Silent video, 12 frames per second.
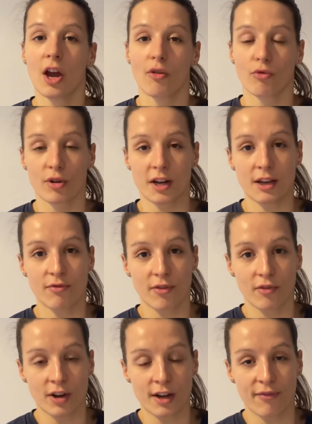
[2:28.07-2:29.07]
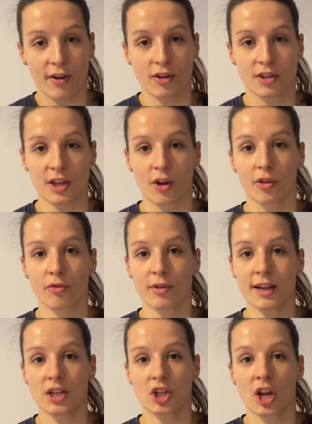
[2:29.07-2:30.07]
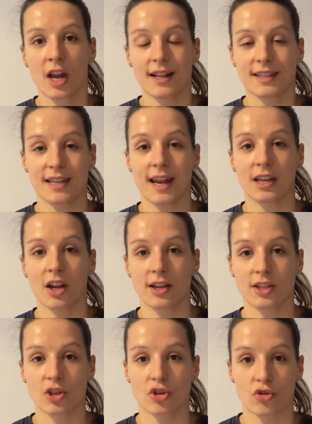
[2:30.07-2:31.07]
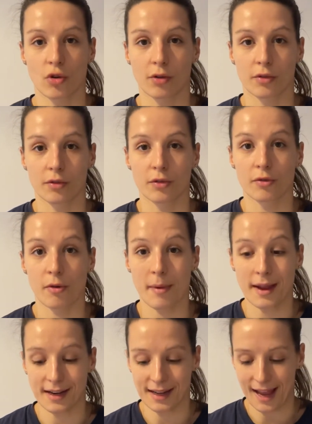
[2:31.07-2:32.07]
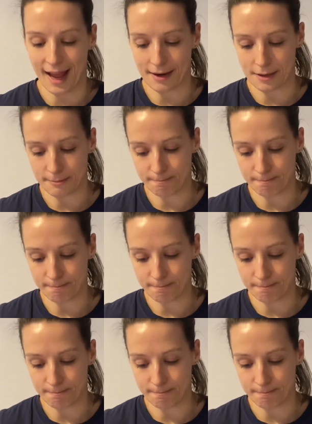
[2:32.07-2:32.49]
really focusing on the reach and staying nice and strong through the remaining hand.